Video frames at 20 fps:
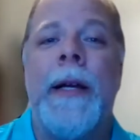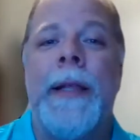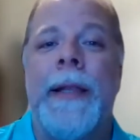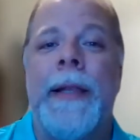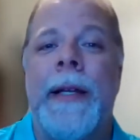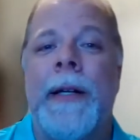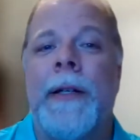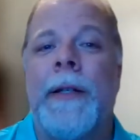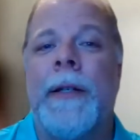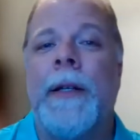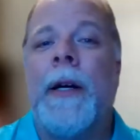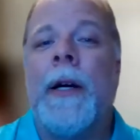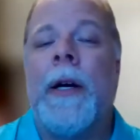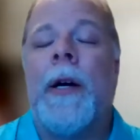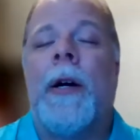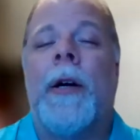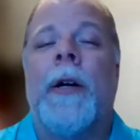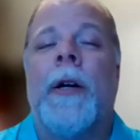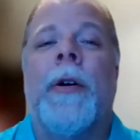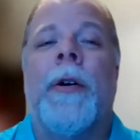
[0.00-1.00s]
and there
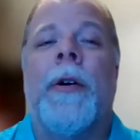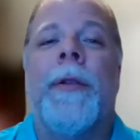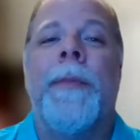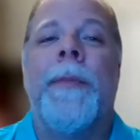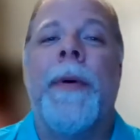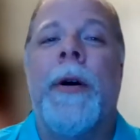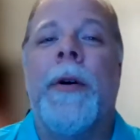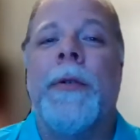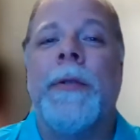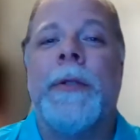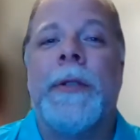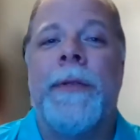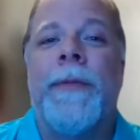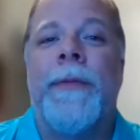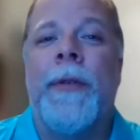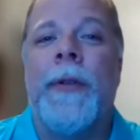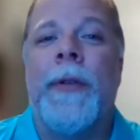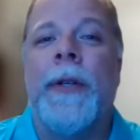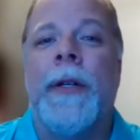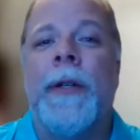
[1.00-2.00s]
are all the posts
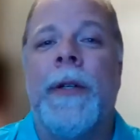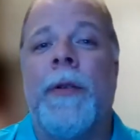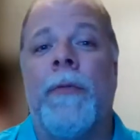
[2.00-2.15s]
for the,